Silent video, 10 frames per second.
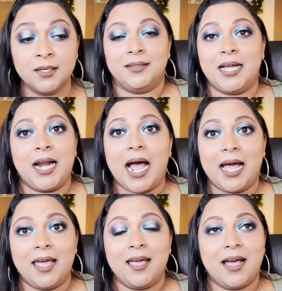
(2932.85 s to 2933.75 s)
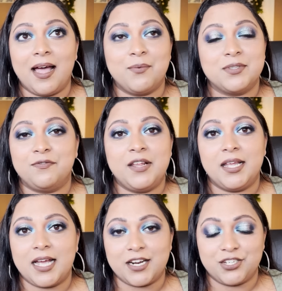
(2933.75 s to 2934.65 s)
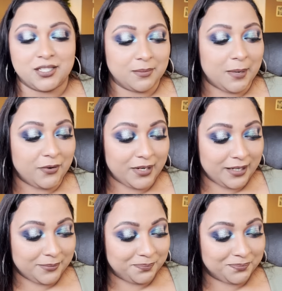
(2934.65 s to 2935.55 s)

that I was feeling anxious about it.